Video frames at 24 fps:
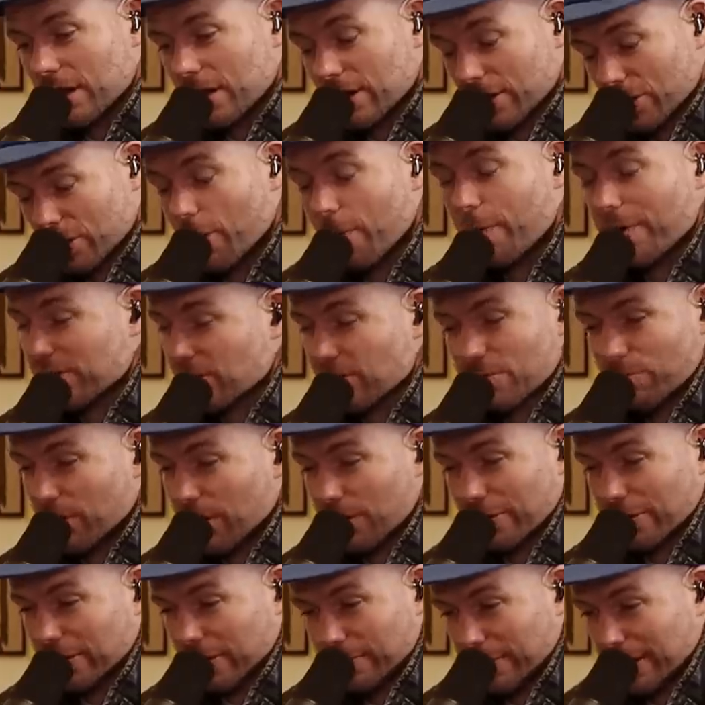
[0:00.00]
There could be something
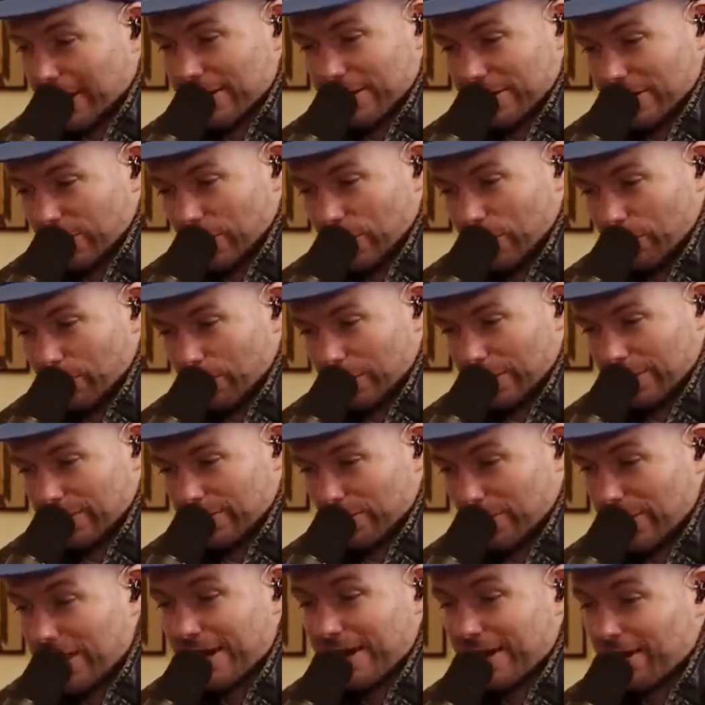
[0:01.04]
wrong with him. I don't know.
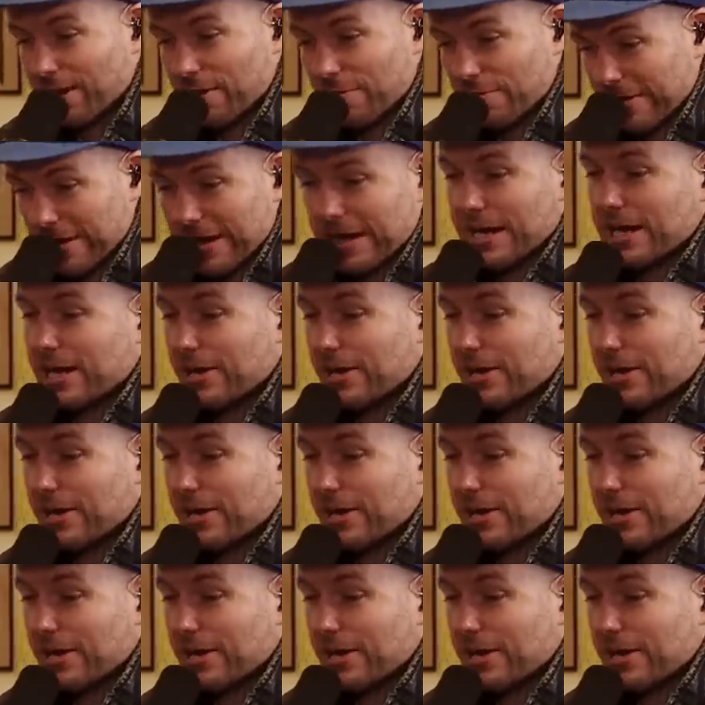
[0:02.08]
But we get on fine